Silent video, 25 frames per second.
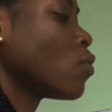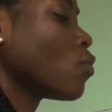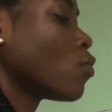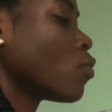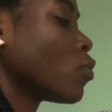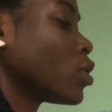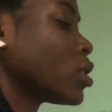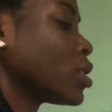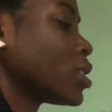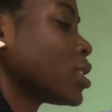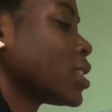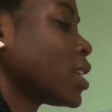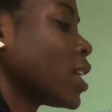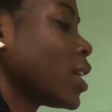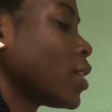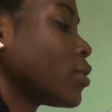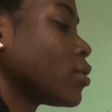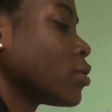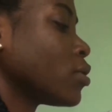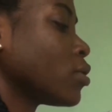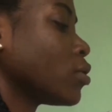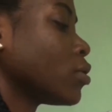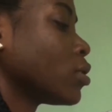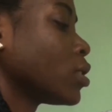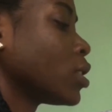
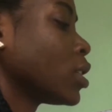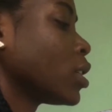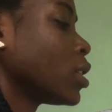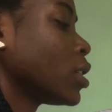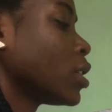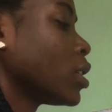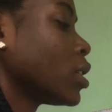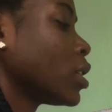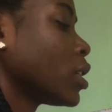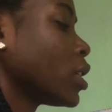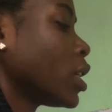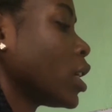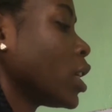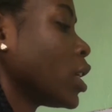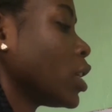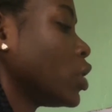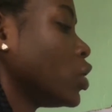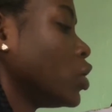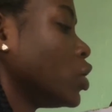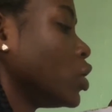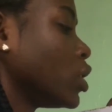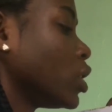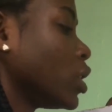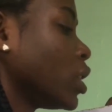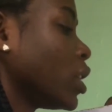1000
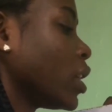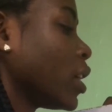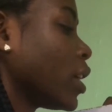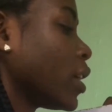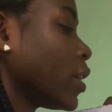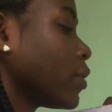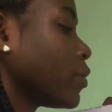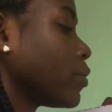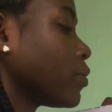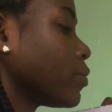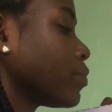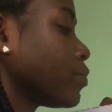kg here.